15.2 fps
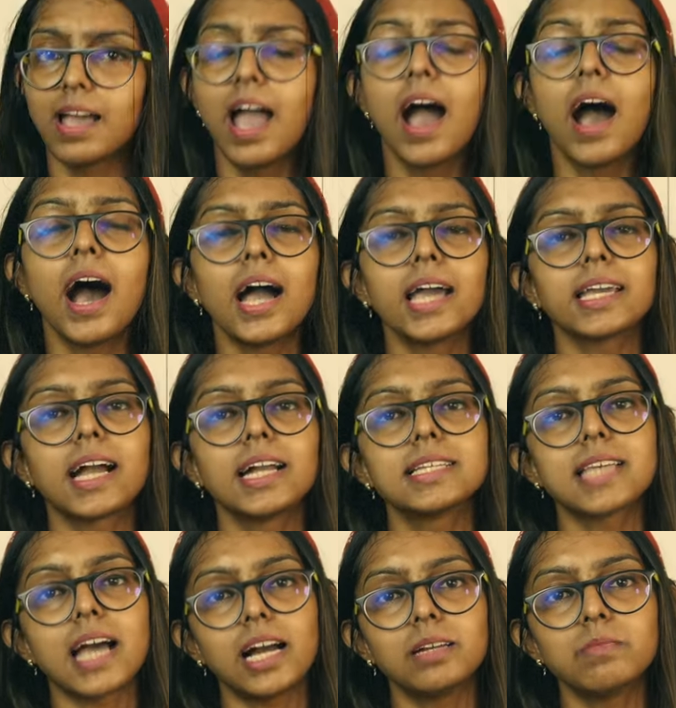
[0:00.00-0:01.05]
Hi
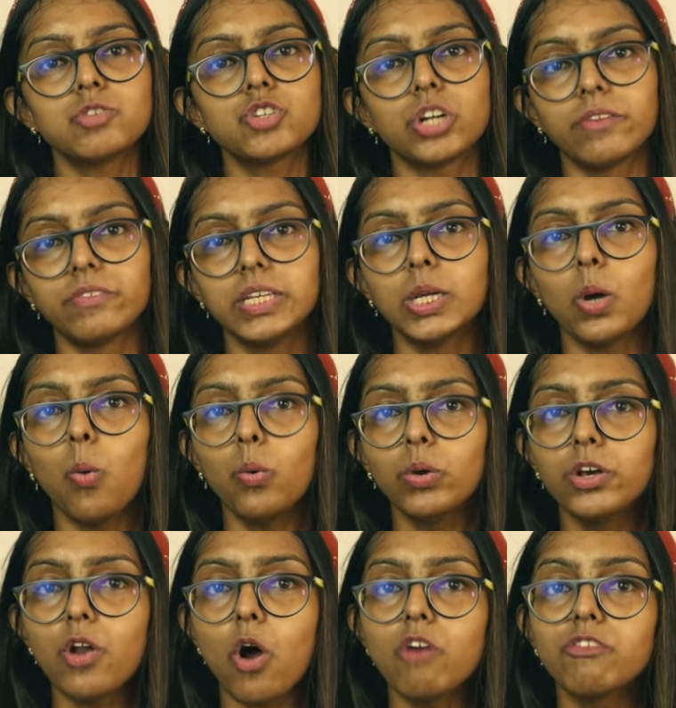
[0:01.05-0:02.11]
guys, I'm Chavi,
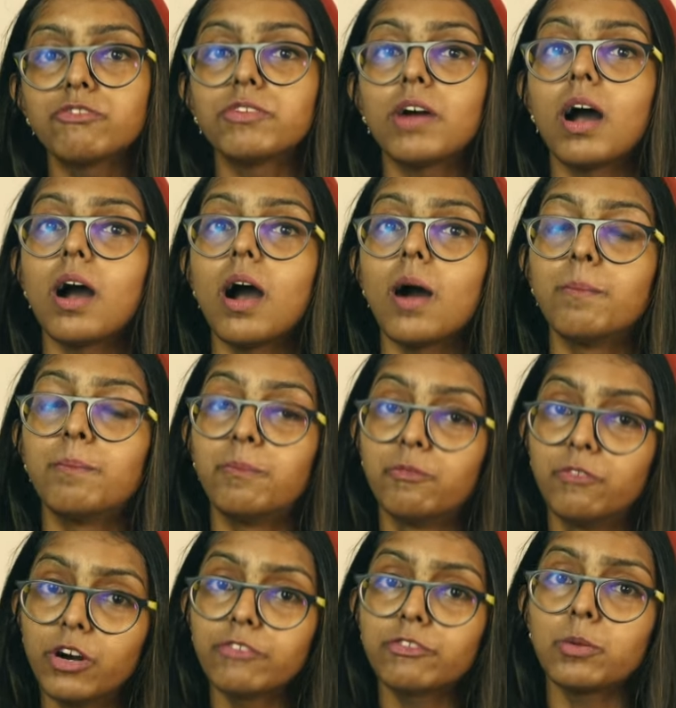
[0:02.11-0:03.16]
owner of a
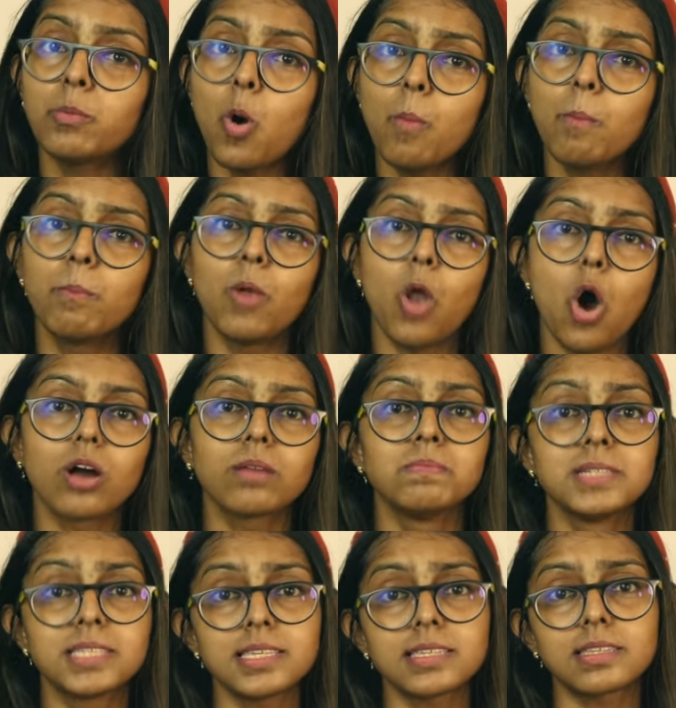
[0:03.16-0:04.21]
work-from-home blog,
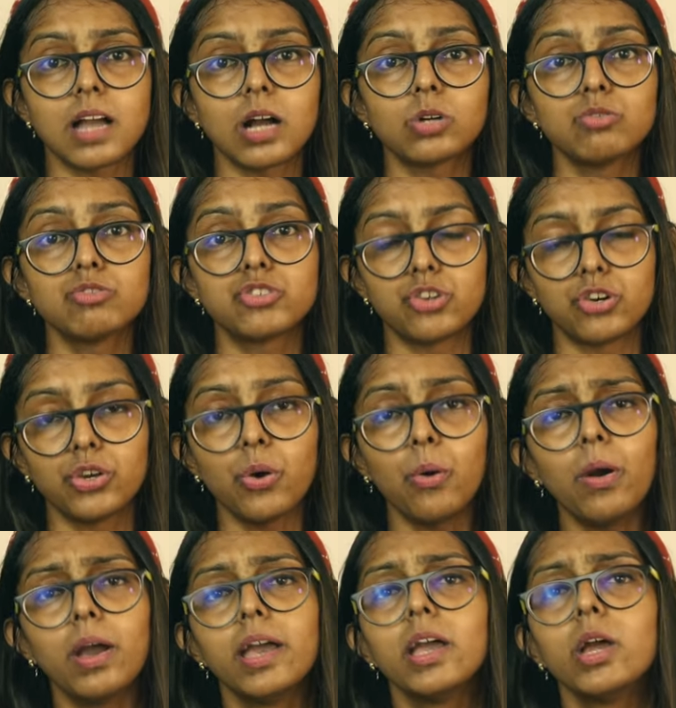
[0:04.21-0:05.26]
Mrs. Daku
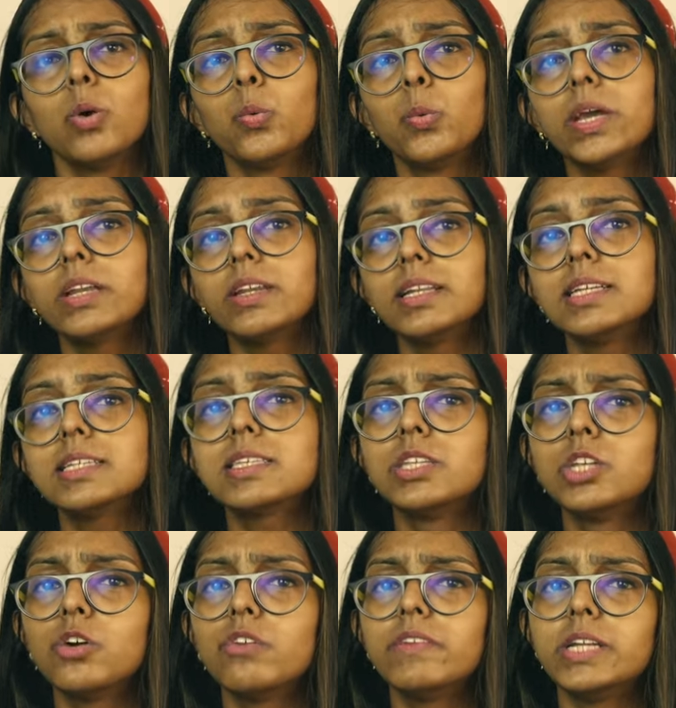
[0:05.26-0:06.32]
Studio. We release
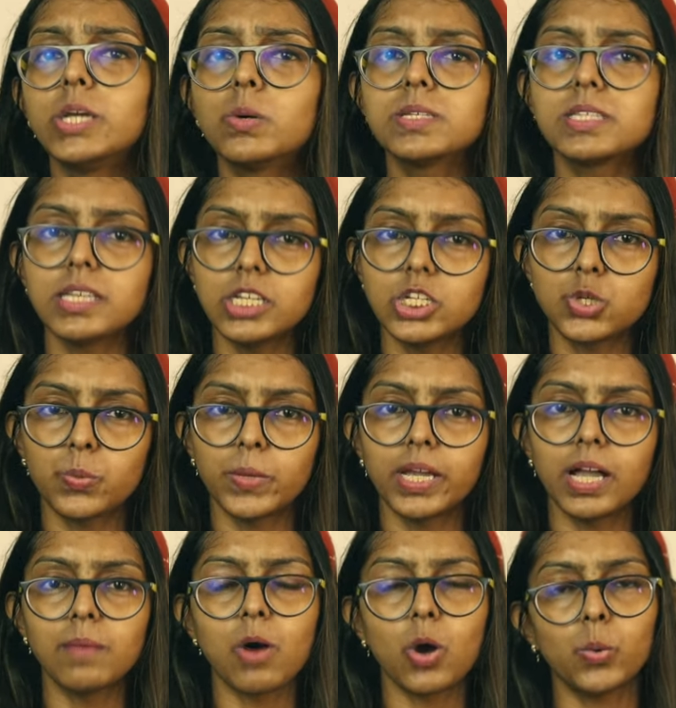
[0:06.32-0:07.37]
new videos each week
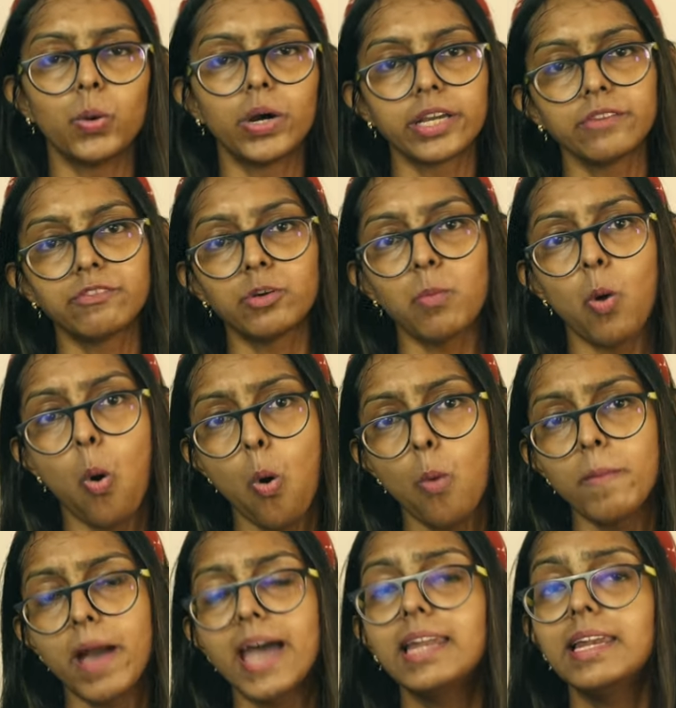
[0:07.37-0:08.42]
about working from
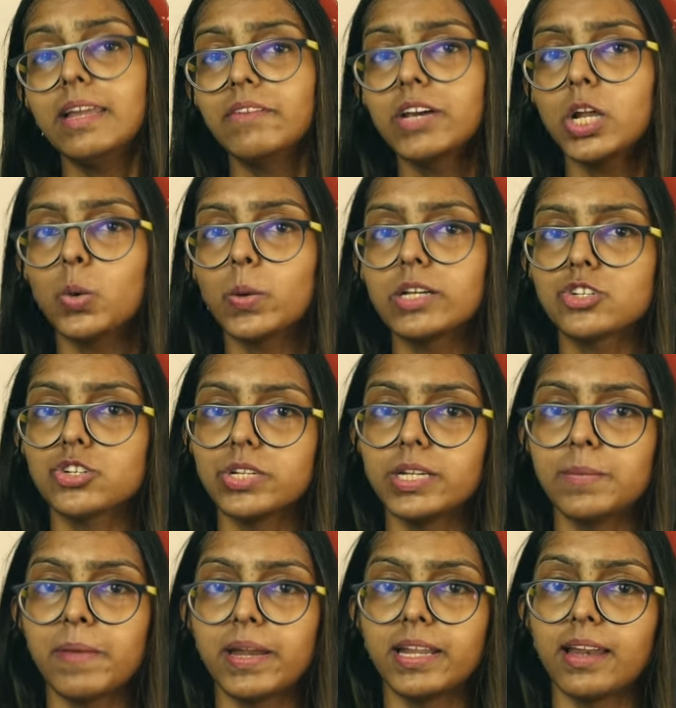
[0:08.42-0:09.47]
home and living a
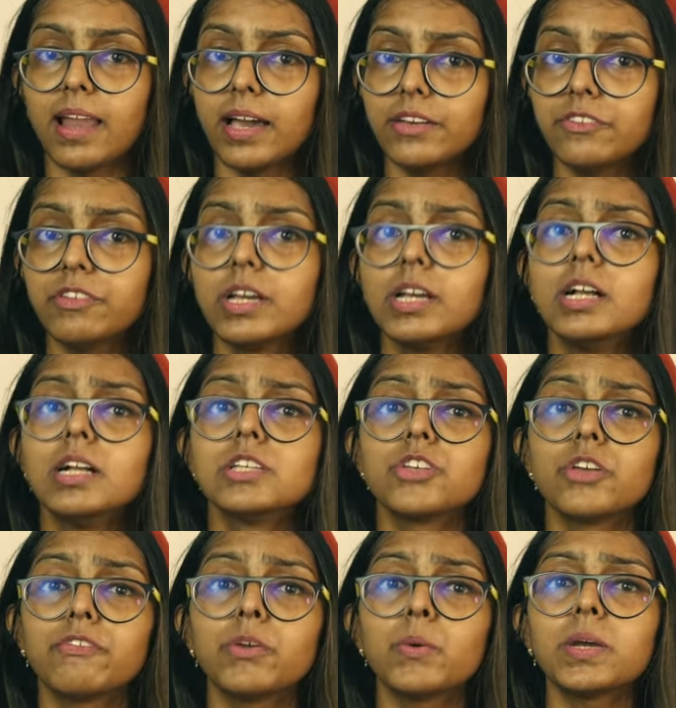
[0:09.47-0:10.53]
location-independent life. So
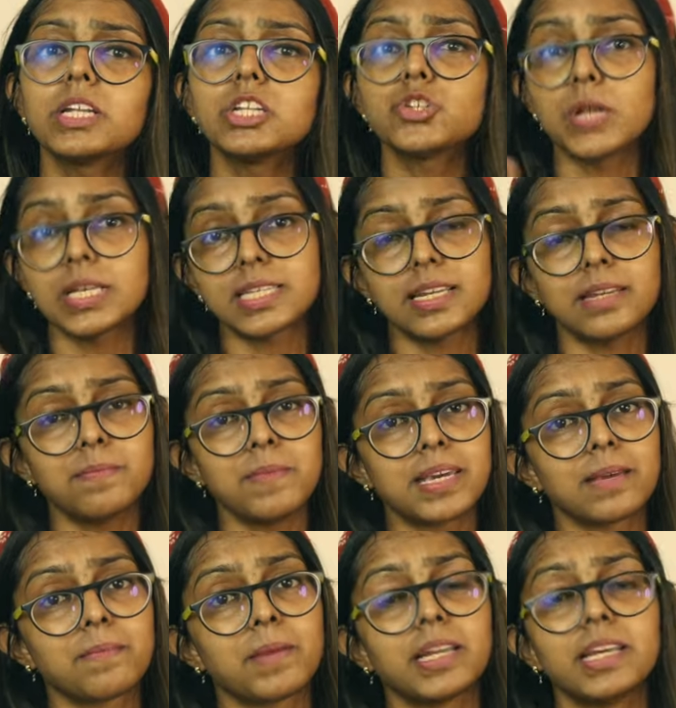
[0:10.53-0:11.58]
if you are interested in
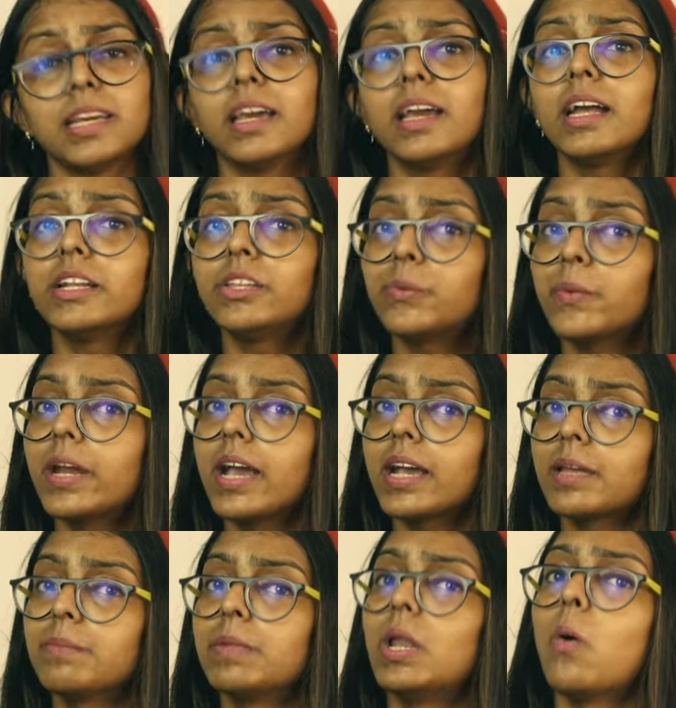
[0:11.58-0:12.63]
making money, hit the red
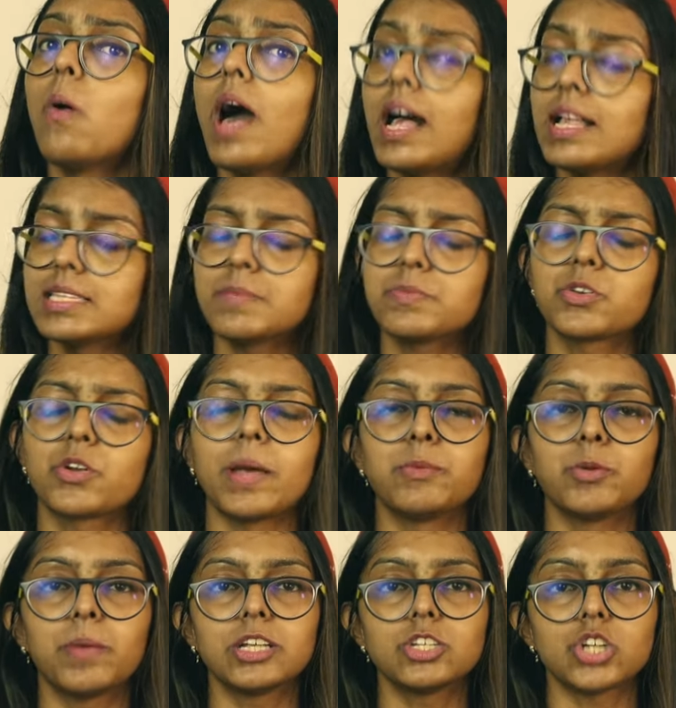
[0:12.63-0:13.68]
icon below and subscribe
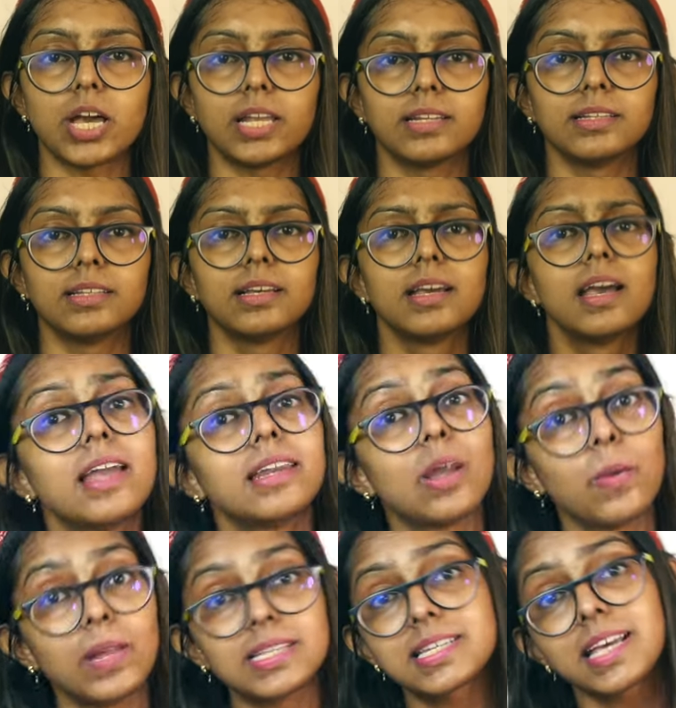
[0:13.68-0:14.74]
to my channel.
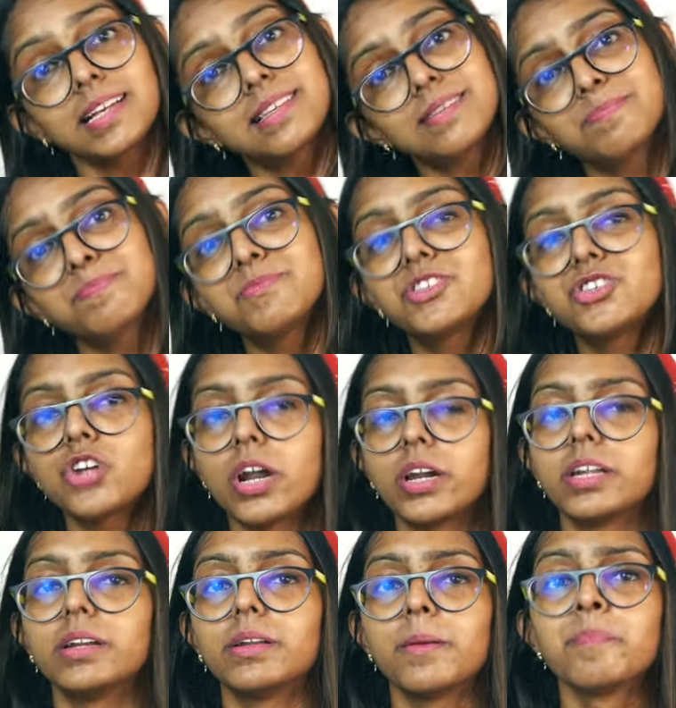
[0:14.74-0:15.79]
Now let's get
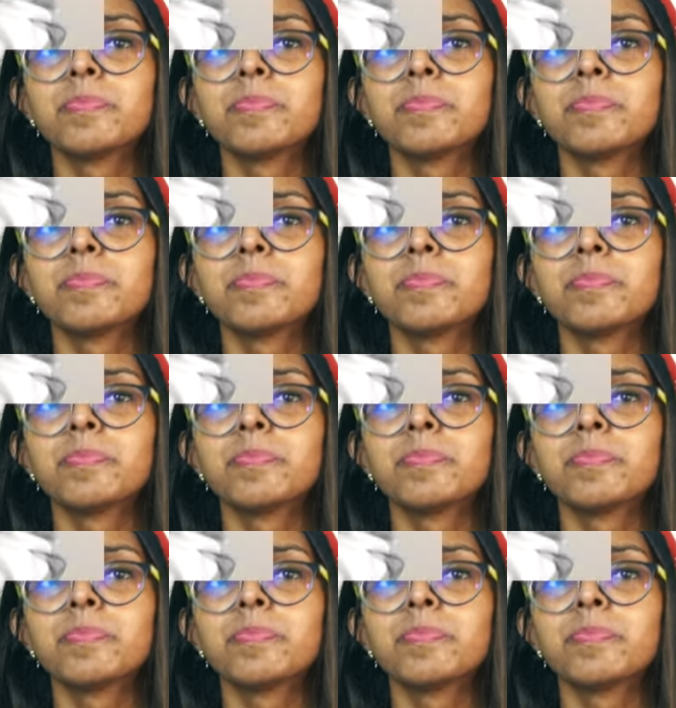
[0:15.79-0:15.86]
started.